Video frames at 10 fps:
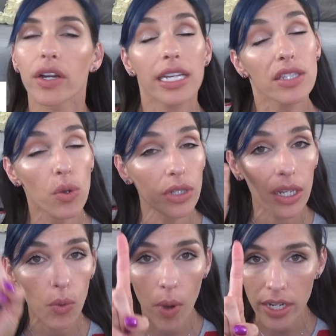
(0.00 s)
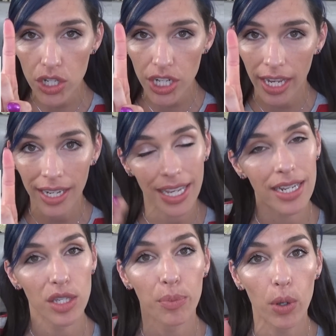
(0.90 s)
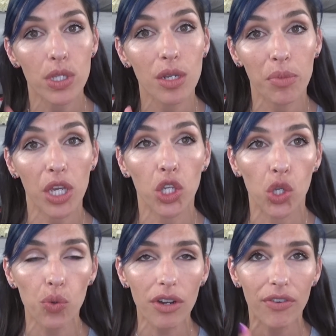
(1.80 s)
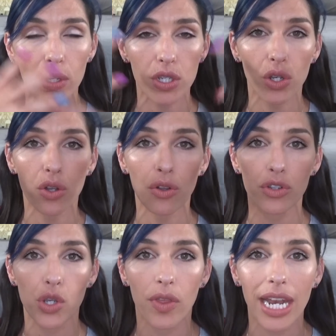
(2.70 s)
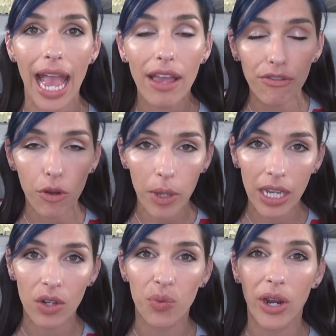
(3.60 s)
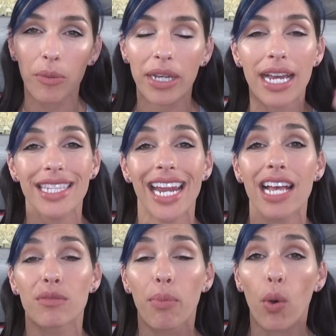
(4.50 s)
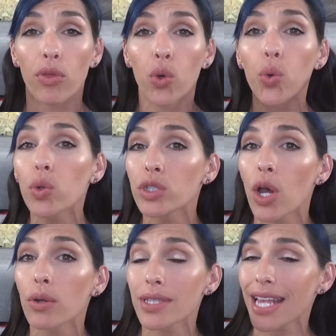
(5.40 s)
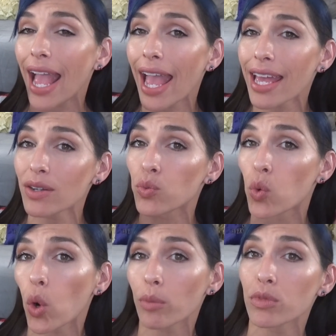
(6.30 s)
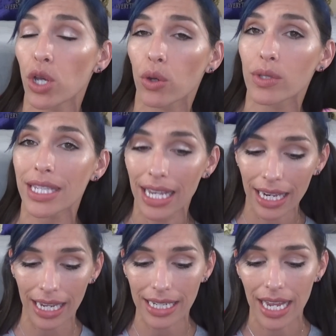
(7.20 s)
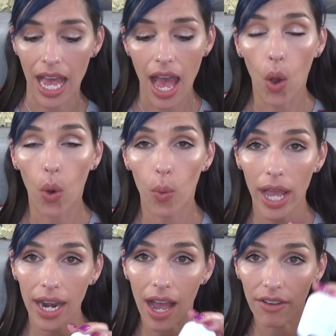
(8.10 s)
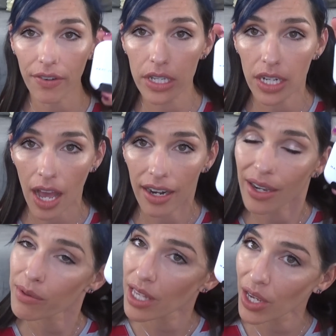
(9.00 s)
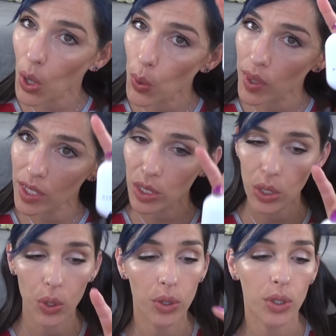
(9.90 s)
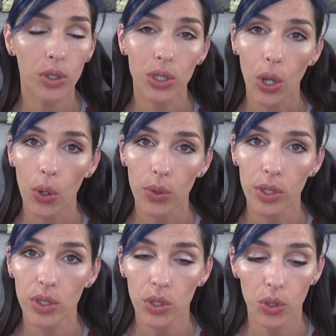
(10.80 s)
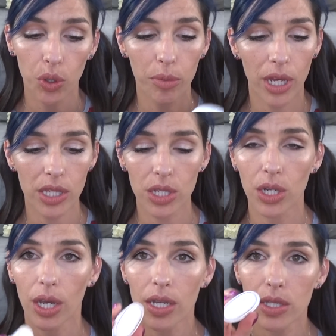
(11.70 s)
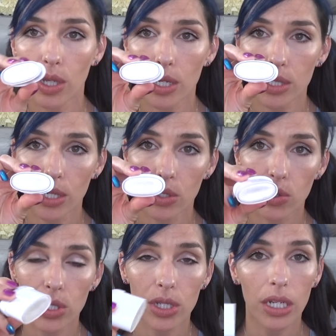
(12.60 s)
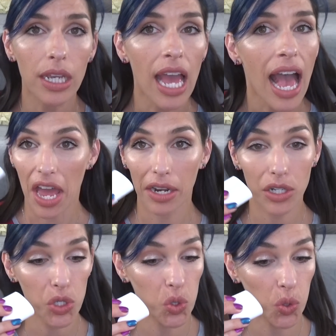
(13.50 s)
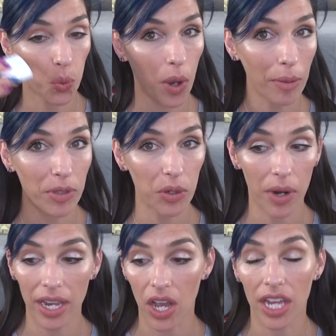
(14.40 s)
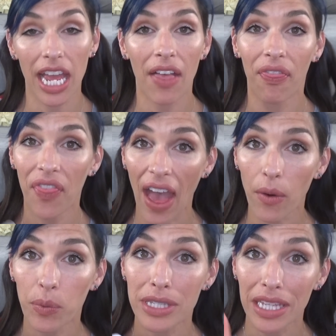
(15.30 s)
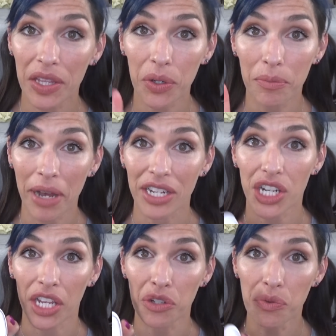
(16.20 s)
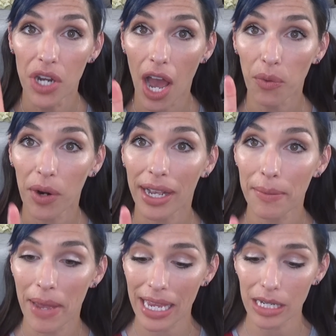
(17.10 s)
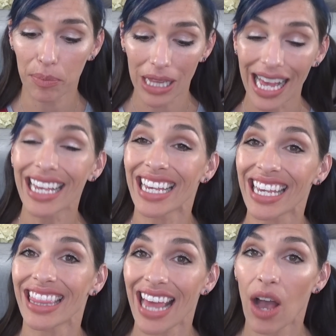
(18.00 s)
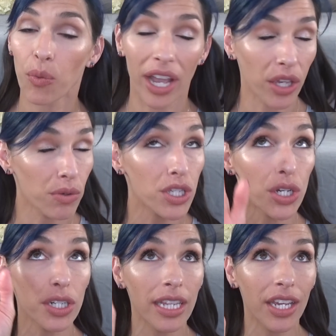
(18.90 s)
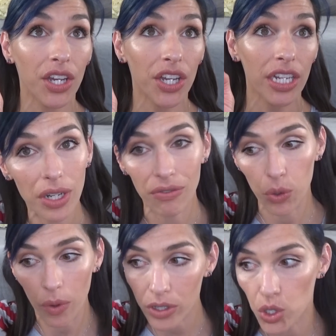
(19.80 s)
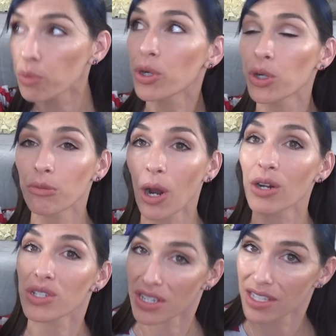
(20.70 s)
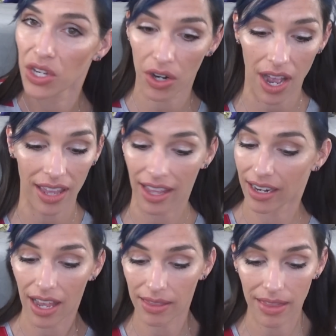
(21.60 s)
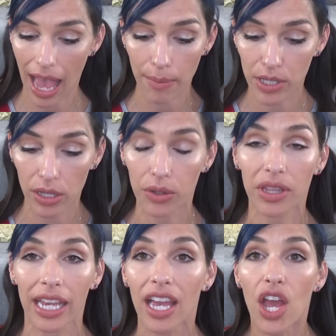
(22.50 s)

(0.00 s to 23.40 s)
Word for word: There is only one shade. It is supposed to be universal so that everybody can wear it because it has both cool tones and warm tones in it. When I first got it, I was like, oh, that's a cute little deodorant tube. That's nice. That's interesting. And I just swiped it right on and that was a little much. I do not recommend applying it that way. You certainly could if you want Jupiter and Mars to see your highlight. Uh, absolutely absolutely.